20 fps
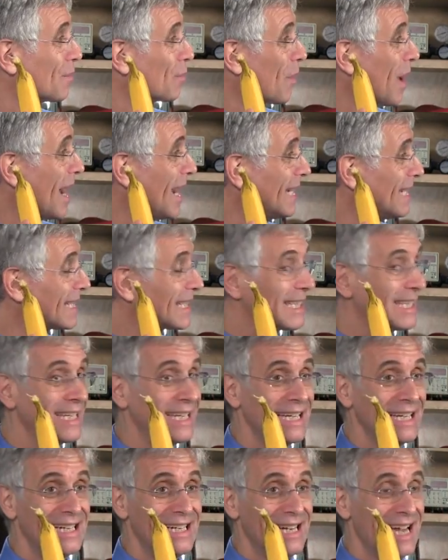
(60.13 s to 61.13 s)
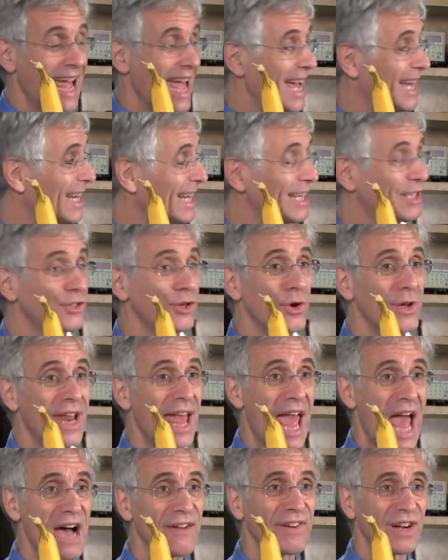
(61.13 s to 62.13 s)
the right, and it's going
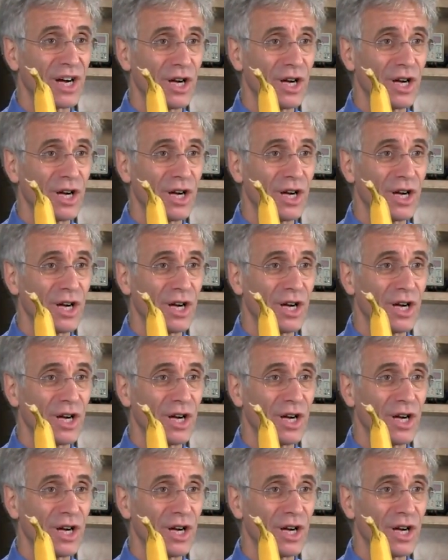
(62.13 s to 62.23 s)
to have